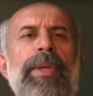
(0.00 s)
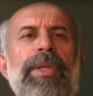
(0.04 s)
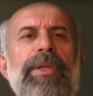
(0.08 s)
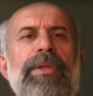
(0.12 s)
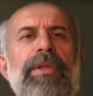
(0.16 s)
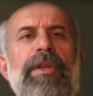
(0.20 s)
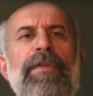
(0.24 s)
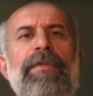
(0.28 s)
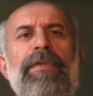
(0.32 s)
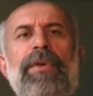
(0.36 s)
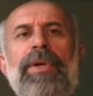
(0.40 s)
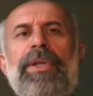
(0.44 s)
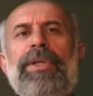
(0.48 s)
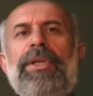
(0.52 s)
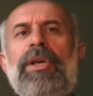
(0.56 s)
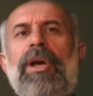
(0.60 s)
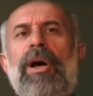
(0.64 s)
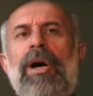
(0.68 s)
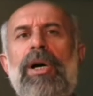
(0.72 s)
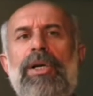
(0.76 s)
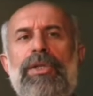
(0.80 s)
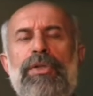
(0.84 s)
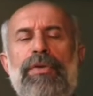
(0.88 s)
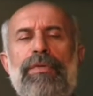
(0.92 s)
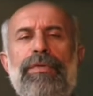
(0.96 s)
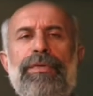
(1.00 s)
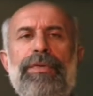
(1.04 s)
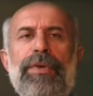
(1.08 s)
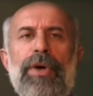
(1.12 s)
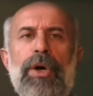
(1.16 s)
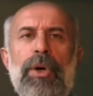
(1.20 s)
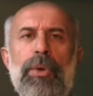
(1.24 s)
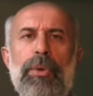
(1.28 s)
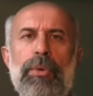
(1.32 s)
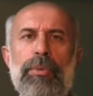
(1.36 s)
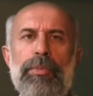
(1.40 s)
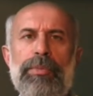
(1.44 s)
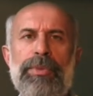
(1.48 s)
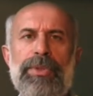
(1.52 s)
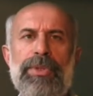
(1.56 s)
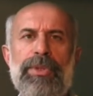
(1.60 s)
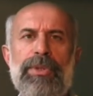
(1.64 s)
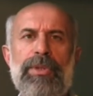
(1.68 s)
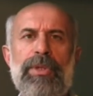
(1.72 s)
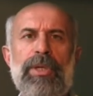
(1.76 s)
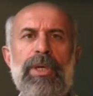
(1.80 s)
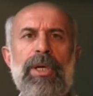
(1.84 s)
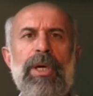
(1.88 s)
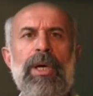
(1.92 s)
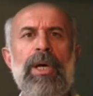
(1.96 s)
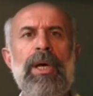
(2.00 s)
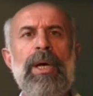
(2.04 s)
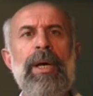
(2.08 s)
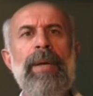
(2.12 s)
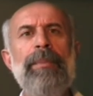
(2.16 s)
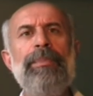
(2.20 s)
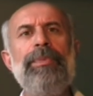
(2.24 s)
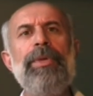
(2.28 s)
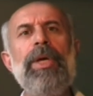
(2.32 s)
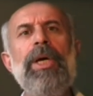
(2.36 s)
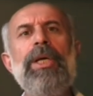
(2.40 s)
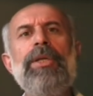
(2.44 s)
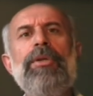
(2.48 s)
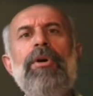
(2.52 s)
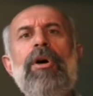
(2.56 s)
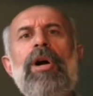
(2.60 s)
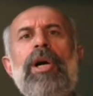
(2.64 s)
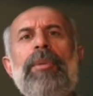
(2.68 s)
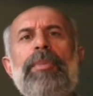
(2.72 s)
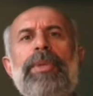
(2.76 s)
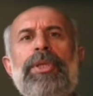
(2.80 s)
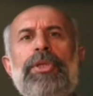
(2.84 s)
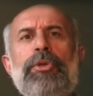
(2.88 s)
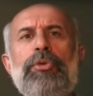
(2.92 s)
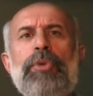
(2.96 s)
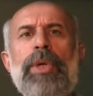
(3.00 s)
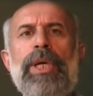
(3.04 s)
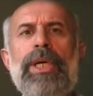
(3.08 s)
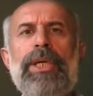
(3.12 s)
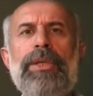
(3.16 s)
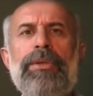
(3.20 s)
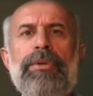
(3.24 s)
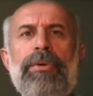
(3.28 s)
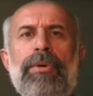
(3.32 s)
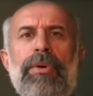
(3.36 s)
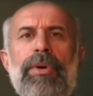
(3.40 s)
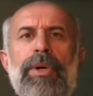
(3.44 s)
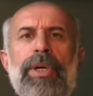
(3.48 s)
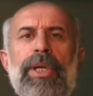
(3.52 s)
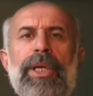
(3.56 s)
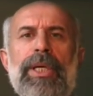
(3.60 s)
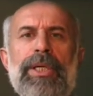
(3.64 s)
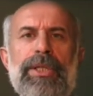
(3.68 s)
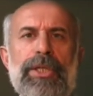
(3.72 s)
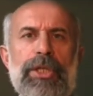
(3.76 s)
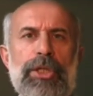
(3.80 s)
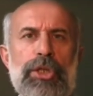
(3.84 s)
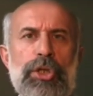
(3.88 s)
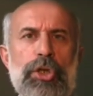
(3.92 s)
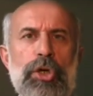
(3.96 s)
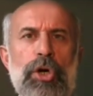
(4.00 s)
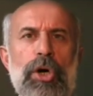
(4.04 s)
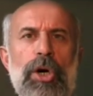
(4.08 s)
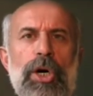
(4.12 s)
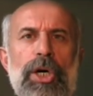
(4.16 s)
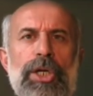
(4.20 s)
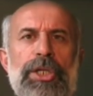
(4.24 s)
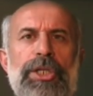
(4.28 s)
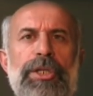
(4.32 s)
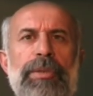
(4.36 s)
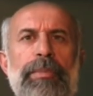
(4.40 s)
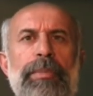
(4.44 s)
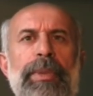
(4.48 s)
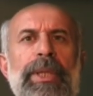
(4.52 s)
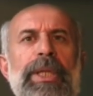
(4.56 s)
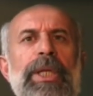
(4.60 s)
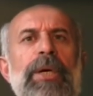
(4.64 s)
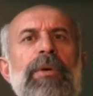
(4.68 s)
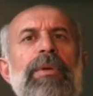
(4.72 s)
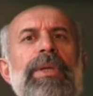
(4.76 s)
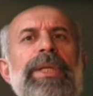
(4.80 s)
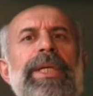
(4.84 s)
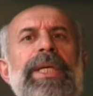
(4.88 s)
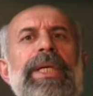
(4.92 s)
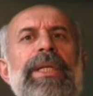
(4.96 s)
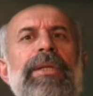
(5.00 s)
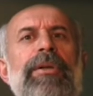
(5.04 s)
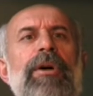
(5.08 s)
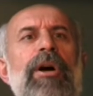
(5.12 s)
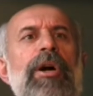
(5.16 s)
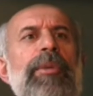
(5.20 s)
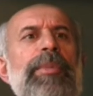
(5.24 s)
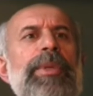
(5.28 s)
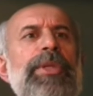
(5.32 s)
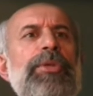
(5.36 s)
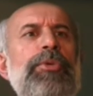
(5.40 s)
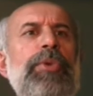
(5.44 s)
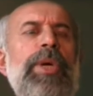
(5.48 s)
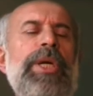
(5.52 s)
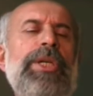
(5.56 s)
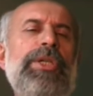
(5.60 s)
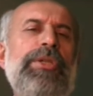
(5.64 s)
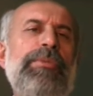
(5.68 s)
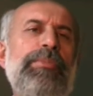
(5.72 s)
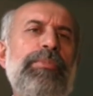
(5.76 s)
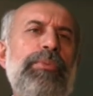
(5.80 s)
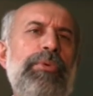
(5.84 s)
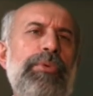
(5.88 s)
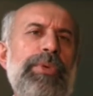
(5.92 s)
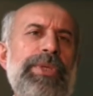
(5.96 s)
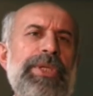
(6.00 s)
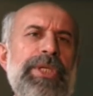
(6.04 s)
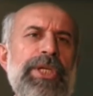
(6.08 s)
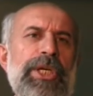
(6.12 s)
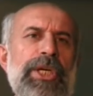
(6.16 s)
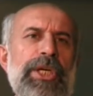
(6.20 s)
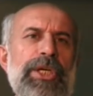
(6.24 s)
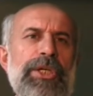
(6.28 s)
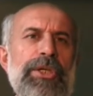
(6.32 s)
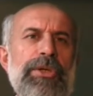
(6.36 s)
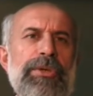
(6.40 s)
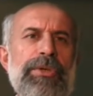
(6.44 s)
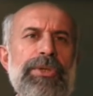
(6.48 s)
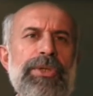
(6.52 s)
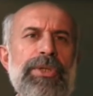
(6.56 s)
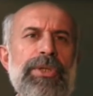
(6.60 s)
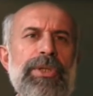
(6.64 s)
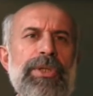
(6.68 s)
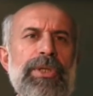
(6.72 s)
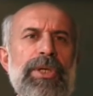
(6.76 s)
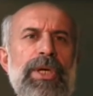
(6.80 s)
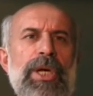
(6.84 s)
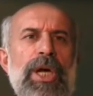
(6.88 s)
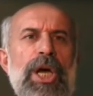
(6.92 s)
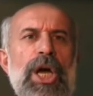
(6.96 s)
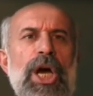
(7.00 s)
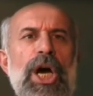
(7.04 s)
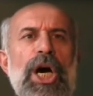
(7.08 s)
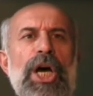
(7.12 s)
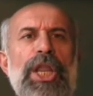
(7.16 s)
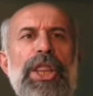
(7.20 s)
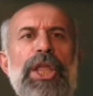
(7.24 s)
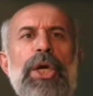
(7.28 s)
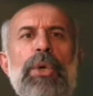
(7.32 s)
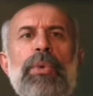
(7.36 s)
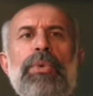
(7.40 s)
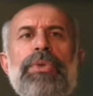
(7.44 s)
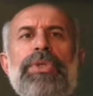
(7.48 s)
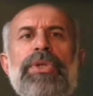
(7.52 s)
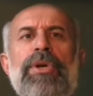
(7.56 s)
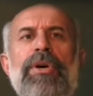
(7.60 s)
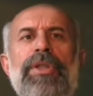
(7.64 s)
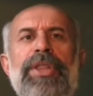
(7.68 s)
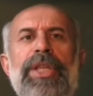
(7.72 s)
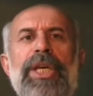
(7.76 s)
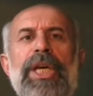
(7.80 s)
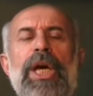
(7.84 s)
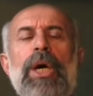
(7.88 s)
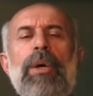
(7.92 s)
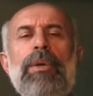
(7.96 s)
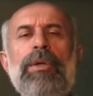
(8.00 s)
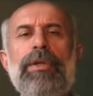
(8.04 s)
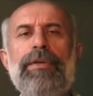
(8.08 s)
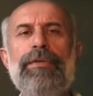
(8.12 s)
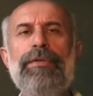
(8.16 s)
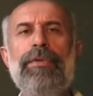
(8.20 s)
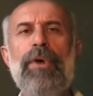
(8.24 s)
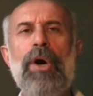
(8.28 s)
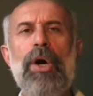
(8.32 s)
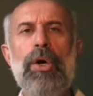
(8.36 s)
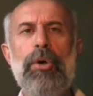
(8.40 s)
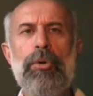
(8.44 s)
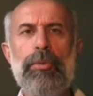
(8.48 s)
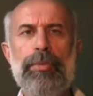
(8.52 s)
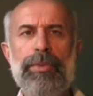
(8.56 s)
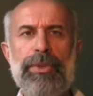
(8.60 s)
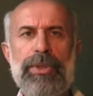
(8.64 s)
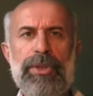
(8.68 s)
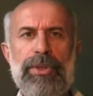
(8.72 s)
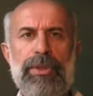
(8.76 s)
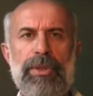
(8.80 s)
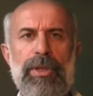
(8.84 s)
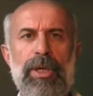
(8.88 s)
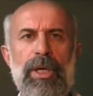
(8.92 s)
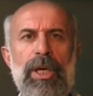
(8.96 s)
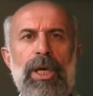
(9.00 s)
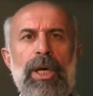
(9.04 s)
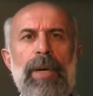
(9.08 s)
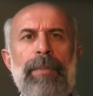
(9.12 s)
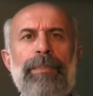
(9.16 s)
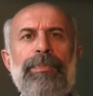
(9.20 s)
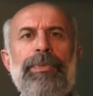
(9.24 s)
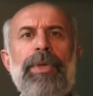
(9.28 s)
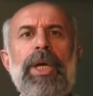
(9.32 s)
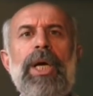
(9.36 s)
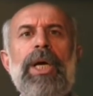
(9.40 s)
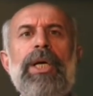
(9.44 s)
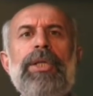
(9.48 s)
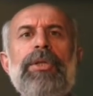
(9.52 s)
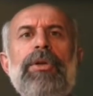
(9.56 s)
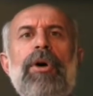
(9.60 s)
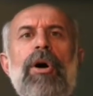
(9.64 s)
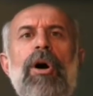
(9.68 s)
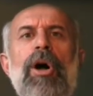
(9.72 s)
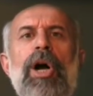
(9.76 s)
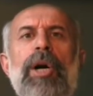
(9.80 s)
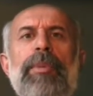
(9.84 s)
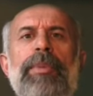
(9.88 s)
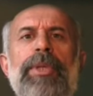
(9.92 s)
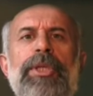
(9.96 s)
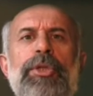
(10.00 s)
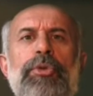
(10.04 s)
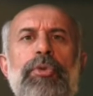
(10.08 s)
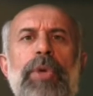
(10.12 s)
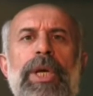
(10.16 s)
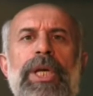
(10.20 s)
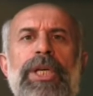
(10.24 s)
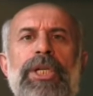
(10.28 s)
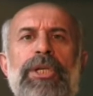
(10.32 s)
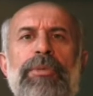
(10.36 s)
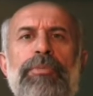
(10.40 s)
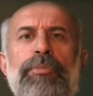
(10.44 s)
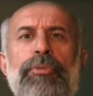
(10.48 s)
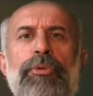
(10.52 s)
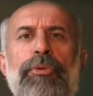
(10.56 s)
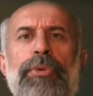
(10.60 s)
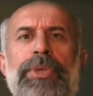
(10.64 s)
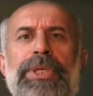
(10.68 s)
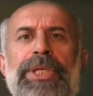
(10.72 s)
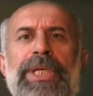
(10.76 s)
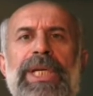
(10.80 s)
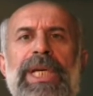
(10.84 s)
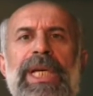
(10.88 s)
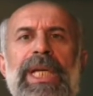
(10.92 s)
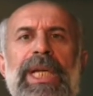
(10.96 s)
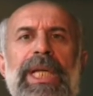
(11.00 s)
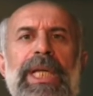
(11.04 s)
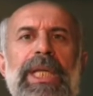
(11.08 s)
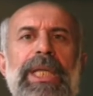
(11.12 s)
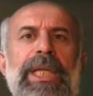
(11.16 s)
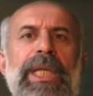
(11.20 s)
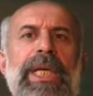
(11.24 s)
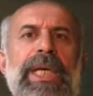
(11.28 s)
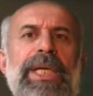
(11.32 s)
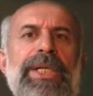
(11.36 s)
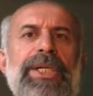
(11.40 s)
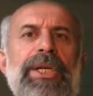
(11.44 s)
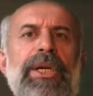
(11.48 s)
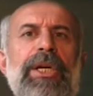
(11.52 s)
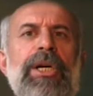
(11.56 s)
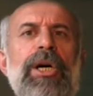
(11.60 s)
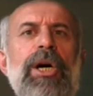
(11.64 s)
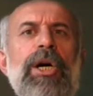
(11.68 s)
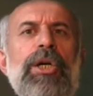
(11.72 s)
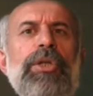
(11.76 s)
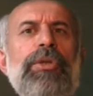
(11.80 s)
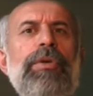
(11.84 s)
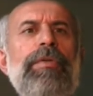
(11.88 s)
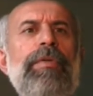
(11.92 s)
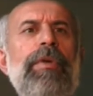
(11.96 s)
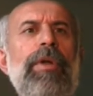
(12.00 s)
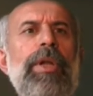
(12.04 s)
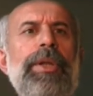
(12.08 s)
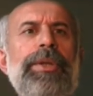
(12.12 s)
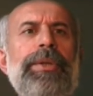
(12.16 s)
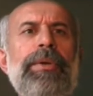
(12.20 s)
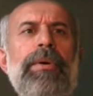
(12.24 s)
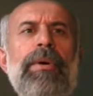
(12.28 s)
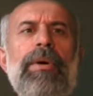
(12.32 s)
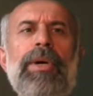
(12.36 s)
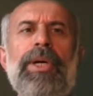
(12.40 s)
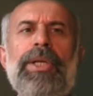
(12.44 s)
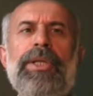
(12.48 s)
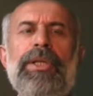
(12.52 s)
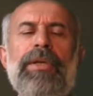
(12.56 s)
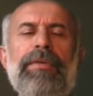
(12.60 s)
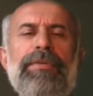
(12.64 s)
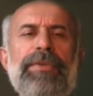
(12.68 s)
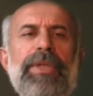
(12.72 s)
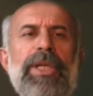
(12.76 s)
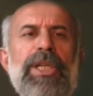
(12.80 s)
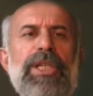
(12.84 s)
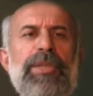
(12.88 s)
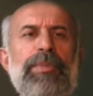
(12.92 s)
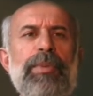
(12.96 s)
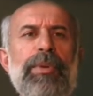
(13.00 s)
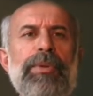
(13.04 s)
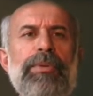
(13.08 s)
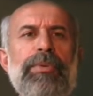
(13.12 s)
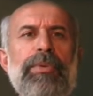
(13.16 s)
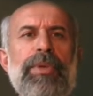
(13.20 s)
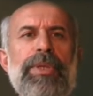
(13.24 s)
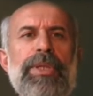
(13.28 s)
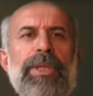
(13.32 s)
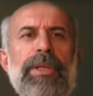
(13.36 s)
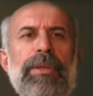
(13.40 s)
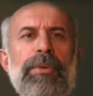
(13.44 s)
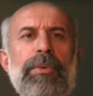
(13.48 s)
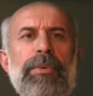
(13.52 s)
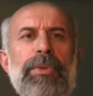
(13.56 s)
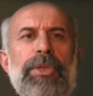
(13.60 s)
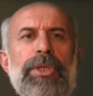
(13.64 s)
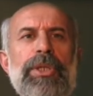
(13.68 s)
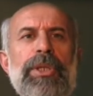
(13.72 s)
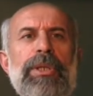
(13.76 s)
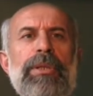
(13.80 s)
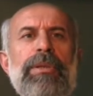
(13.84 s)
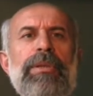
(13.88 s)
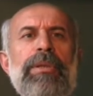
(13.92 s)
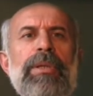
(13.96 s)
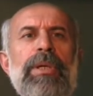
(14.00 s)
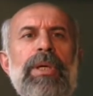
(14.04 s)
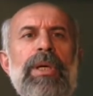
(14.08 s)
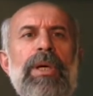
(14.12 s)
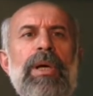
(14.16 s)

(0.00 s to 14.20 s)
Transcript: in different kinds of forums. An arbitrator is a judge, but only in arbitration procedures. Those are the only forums. An arbitration proceeding is a kind of alternative dispute resolution,